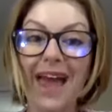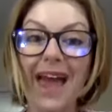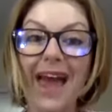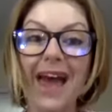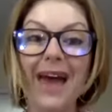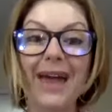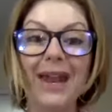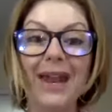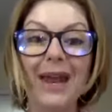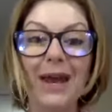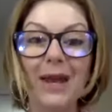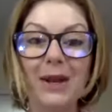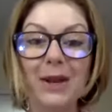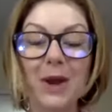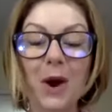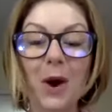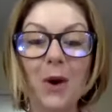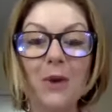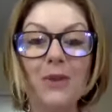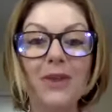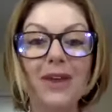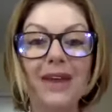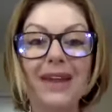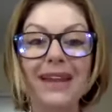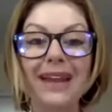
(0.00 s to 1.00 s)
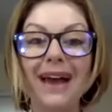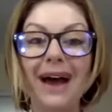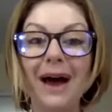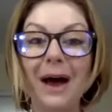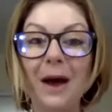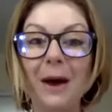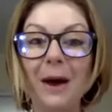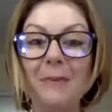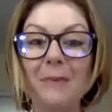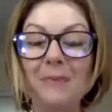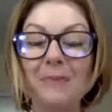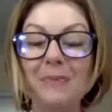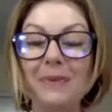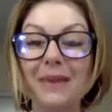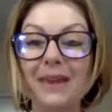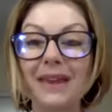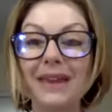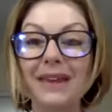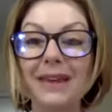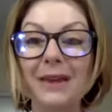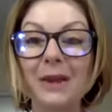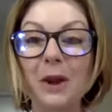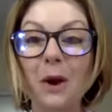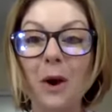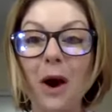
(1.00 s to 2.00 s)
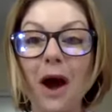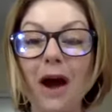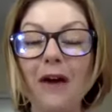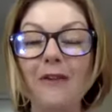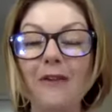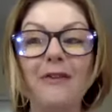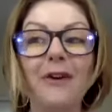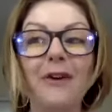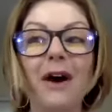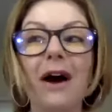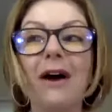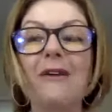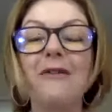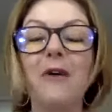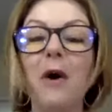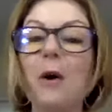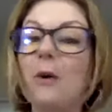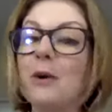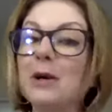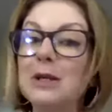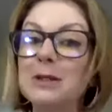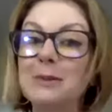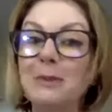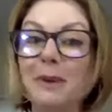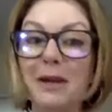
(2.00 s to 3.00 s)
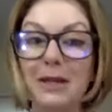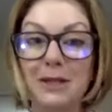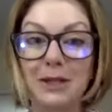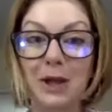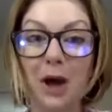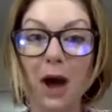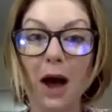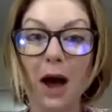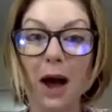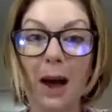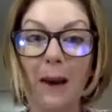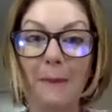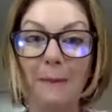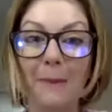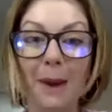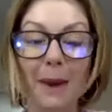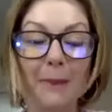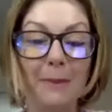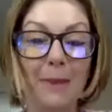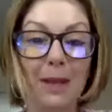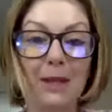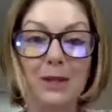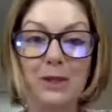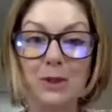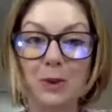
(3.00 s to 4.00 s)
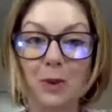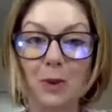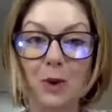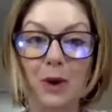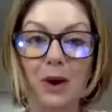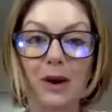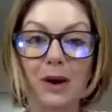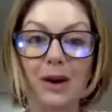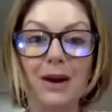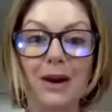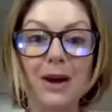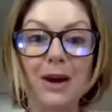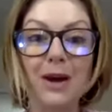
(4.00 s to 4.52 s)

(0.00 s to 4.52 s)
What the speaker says: And I know that, I've always been taught, my mentor